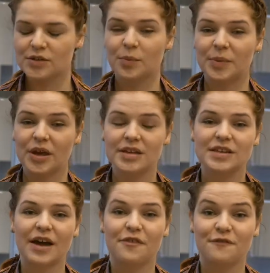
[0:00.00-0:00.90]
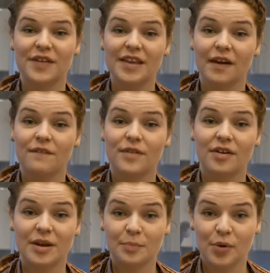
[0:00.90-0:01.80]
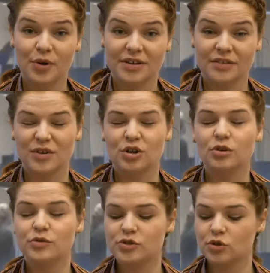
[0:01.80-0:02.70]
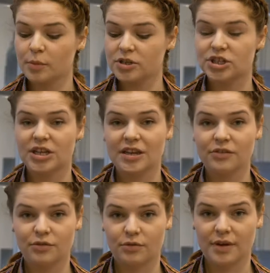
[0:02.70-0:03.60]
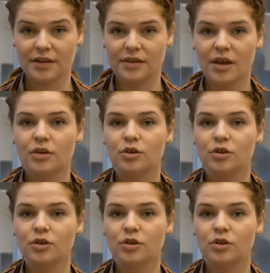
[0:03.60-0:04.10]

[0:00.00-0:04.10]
So because our feet are very important, we lose so much heat through it,